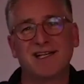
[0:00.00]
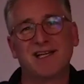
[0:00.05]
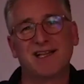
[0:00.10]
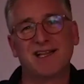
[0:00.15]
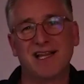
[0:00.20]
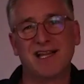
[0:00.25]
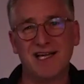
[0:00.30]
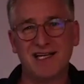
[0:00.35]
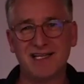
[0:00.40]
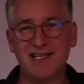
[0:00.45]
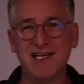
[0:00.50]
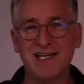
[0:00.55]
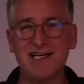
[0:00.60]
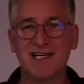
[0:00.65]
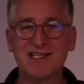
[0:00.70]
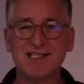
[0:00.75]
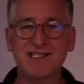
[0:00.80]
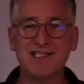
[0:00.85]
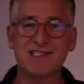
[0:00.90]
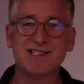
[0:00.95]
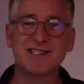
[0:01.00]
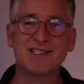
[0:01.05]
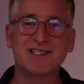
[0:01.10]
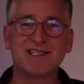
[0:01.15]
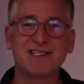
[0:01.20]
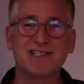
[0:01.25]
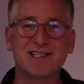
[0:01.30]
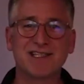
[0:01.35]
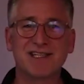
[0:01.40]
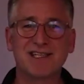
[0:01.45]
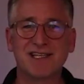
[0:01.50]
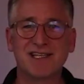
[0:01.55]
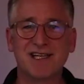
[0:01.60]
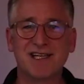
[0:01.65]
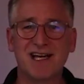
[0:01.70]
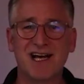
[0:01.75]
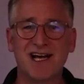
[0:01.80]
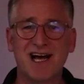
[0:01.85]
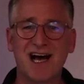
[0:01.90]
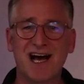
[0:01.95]
like this,
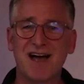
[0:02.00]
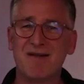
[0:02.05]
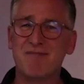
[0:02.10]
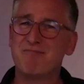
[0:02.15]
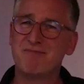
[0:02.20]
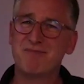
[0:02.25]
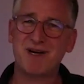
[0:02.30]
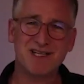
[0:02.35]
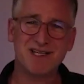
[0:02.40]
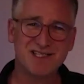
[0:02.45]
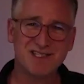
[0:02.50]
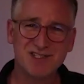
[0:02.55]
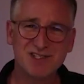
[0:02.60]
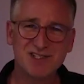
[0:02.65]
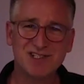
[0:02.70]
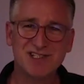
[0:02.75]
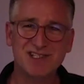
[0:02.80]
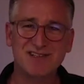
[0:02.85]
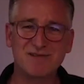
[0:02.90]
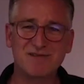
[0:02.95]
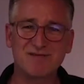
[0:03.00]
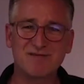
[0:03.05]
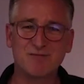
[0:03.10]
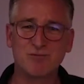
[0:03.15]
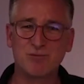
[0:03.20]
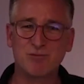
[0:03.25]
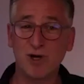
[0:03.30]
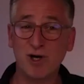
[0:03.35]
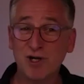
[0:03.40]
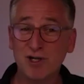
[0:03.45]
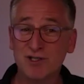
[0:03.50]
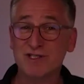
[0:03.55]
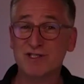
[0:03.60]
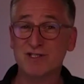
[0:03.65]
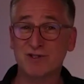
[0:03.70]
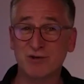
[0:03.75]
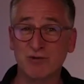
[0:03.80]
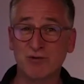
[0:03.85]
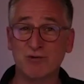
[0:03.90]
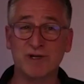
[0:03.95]
I'm much worse
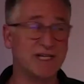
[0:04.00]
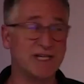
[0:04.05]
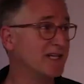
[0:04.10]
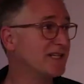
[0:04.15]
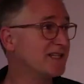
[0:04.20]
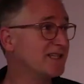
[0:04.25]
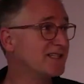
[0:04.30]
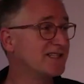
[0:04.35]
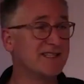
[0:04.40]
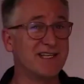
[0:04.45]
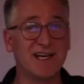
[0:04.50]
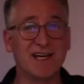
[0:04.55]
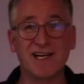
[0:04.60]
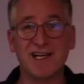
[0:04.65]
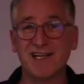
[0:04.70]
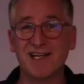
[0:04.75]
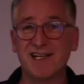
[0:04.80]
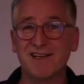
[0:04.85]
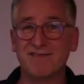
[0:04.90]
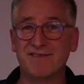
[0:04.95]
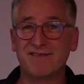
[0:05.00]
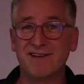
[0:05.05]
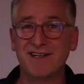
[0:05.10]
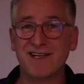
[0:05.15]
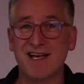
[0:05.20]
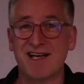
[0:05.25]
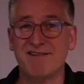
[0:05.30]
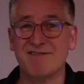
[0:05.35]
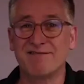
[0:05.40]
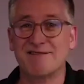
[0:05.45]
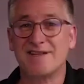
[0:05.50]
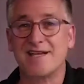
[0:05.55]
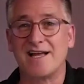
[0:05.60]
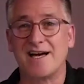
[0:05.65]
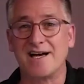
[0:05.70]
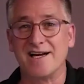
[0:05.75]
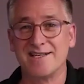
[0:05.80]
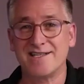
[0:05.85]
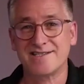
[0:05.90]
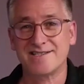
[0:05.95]
to read than if I have the
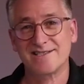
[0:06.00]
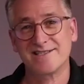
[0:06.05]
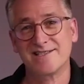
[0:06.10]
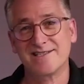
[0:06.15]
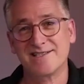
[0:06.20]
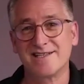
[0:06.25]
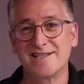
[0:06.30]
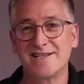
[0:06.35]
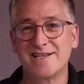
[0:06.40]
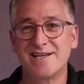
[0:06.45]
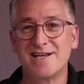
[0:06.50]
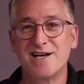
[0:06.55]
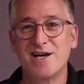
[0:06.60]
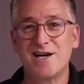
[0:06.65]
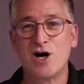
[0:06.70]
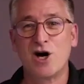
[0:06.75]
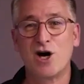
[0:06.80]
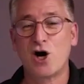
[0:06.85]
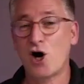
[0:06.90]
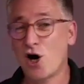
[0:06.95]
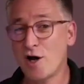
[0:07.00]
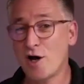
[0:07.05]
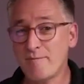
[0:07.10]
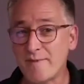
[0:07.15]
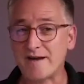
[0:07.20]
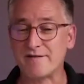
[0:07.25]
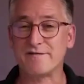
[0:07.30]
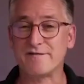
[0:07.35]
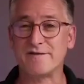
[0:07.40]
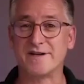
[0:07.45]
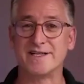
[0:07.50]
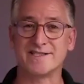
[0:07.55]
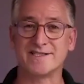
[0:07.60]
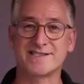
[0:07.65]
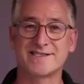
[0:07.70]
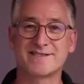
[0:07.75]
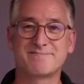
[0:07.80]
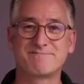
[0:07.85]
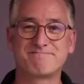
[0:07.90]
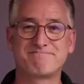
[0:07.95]
light on my
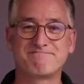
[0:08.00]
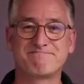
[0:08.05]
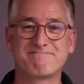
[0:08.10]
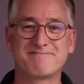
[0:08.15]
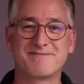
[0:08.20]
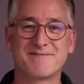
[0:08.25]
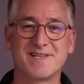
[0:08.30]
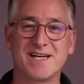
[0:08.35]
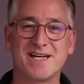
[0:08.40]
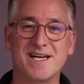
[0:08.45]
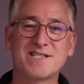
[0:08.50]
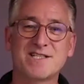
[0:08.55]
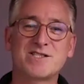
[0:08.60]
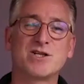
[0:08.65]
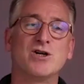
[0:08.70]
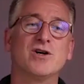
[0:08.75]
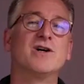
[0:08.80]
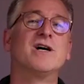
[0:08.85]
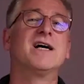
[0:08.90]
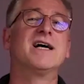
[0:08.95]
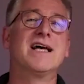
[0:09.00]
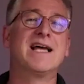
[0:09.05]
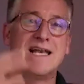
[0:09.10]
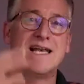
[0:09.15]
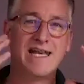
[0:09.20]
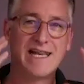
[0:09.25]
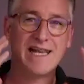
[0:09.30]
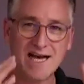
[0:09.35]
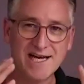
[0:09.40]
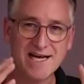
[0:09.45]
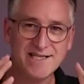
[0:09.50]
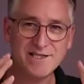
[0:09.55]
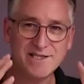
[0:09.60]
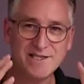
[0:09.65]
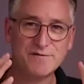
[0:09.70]
face. Yeah, so light your